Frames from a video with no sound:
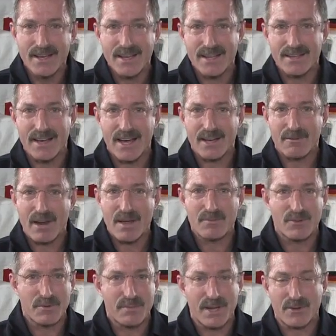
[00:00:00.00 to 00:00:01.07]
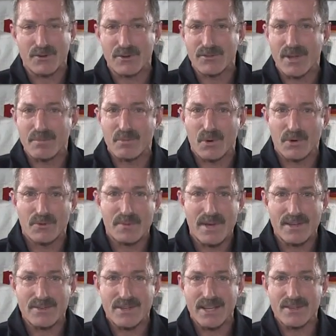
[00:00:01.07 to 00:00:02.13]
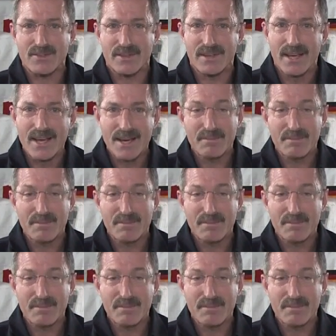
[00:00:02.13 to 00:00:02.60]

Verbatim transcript: in diagrams and pictures on board Space Station.